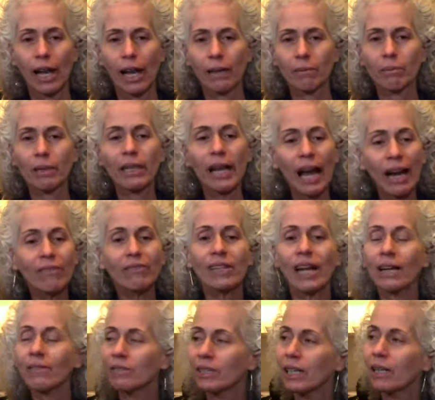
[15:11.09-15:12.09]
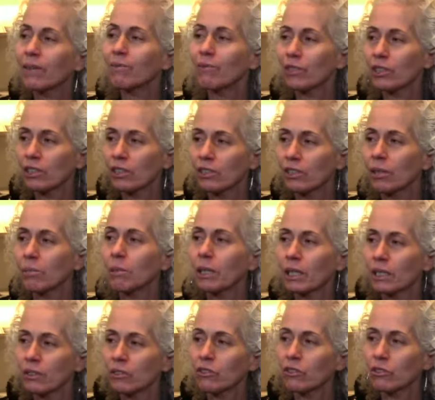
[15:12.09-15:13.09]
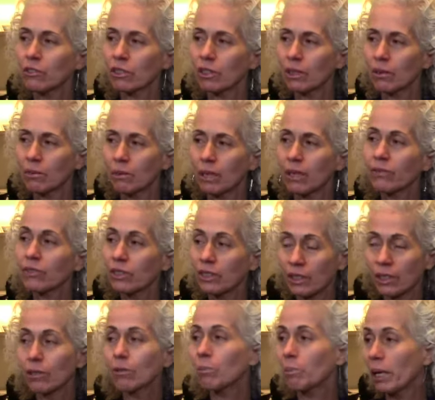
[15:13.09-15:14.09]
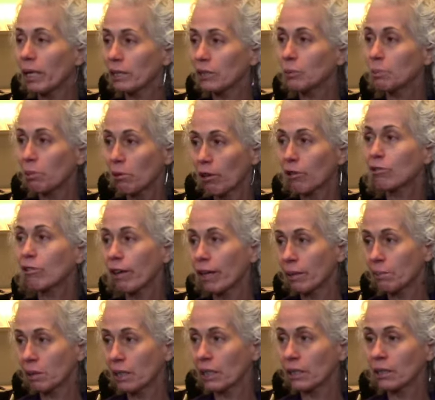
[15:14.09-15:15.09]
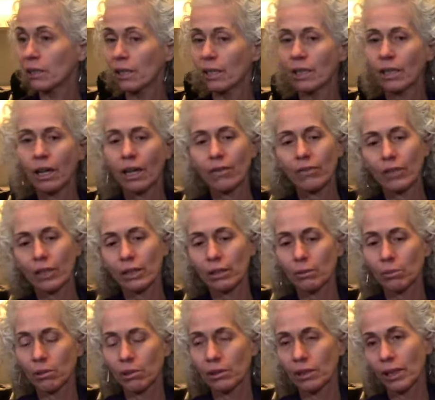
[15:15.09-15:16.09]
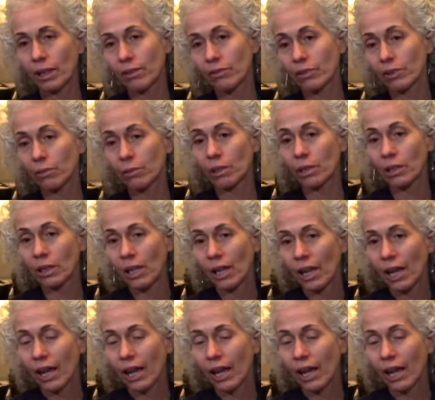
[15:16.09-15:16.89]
And we have to have an emphasis on making sure that we have skill-based programming available to everyone.